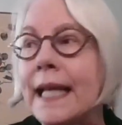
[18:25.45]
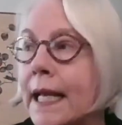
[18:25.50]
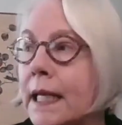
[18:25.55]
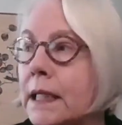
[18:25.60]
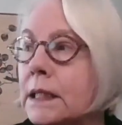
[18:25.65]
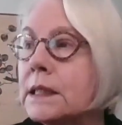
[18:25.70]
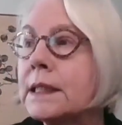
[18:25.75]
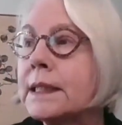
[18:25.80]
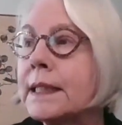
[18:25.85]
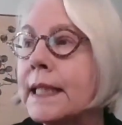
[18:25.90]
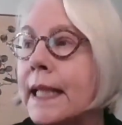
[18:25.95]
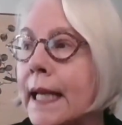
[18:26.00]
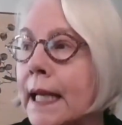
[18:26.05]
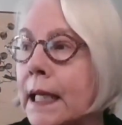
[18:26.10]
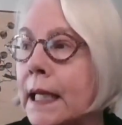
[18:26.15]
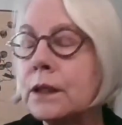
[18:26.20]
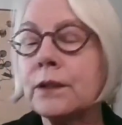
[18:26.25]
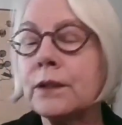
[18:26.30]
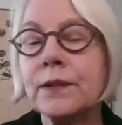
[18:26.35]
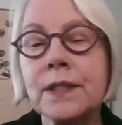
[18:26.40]
Helen
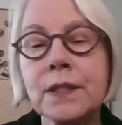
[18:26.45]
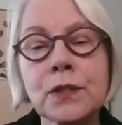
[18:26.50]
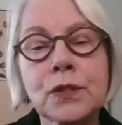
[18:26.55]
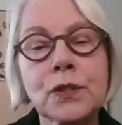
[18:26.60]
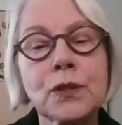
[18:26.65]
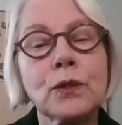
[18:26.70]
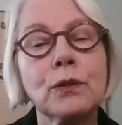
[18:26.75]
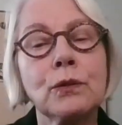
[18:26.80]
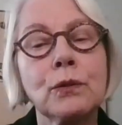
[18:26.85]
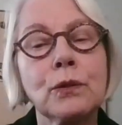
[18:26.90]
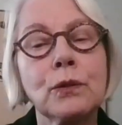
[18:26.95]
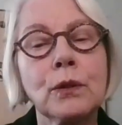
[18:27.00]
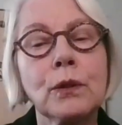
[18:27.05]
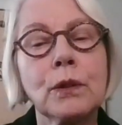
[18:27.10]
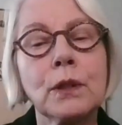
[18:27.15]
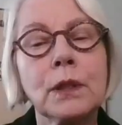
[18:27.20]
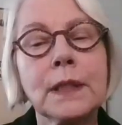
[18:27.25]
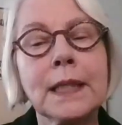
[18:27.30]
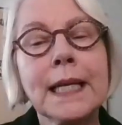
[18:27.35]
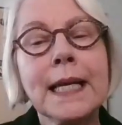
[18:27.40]
Keller in
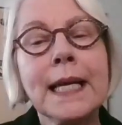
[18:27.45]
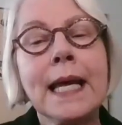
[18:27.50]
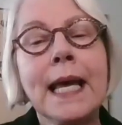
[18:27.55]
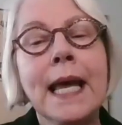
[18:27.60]
school